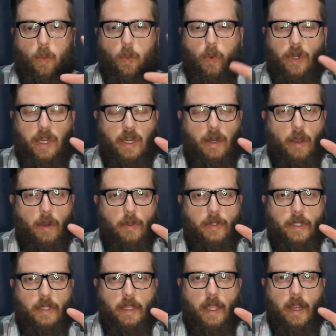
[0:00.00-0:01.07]
woody
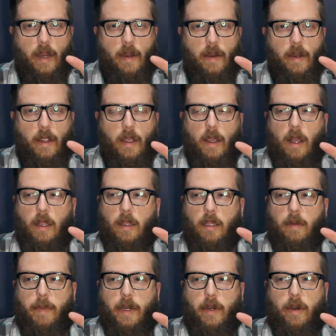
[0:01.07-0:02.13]
notes in there, a
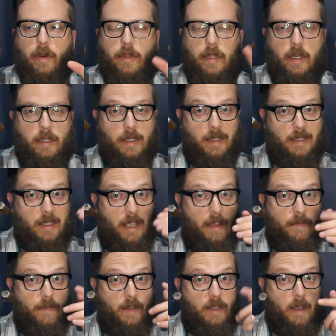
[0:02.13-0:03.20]
little bit of earthiness. It's
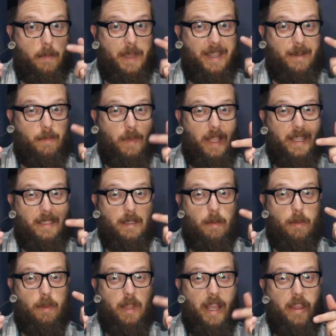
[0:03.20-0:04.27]
definitely, I'm getting like
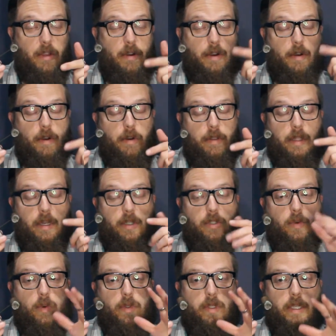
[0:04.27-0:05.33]
some leather and earthiness
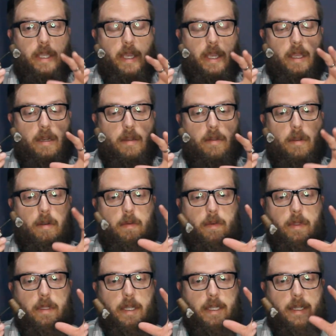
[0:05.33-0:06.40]
towards the end, along
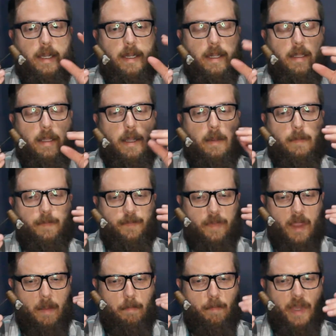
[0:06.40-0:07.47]
with like kind of that
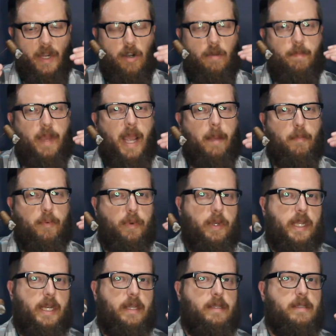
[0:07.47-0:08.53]
bitter
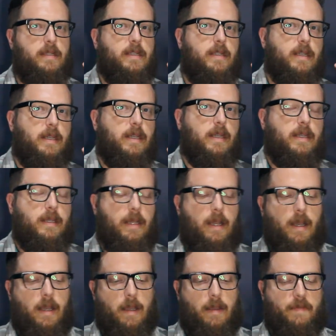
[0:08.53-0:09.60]
pepperiness,
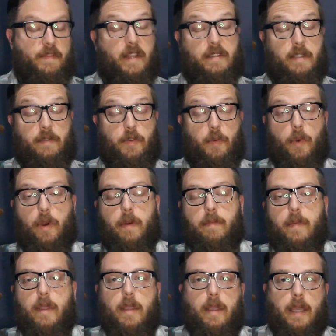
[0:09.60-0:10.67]
if that's even a word.
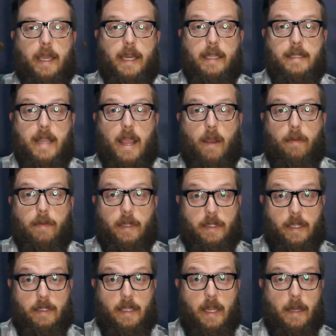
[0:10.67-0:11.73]
It is now, because
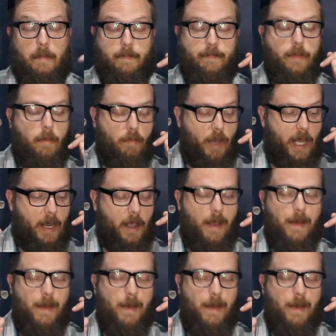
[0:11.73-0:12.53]
I said it. But